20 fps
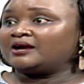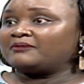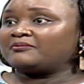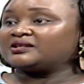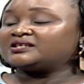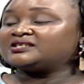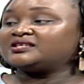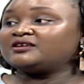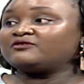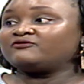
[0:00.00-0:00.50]

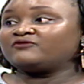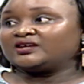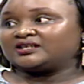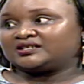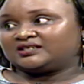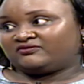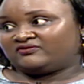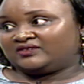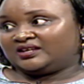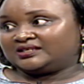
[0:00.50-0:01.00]
but the
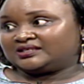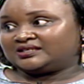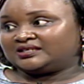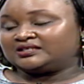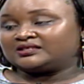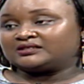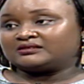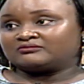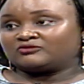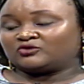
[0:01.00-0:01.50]
effectiveness
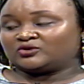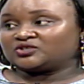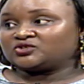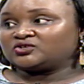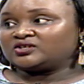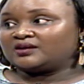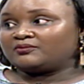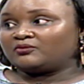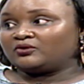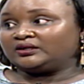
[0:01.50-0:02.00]
is
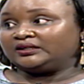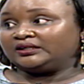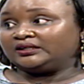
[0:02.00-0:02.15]
questionable